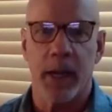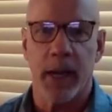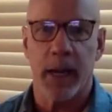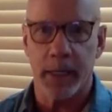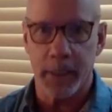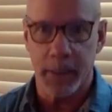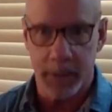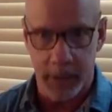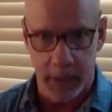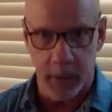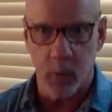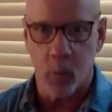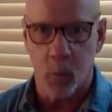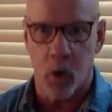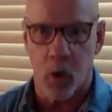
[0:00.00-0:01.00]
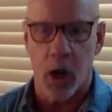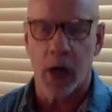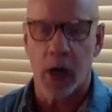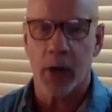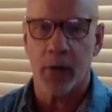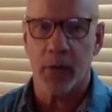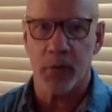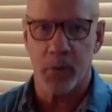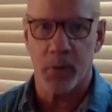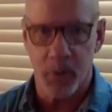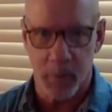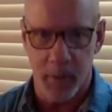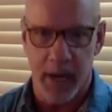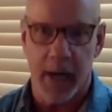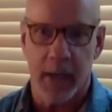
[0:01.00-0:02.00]
And he did walk through
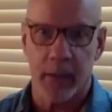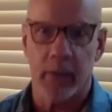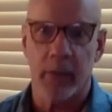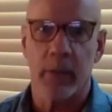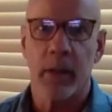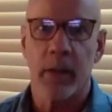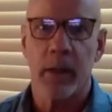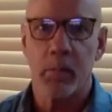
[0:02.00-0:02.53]
the battle,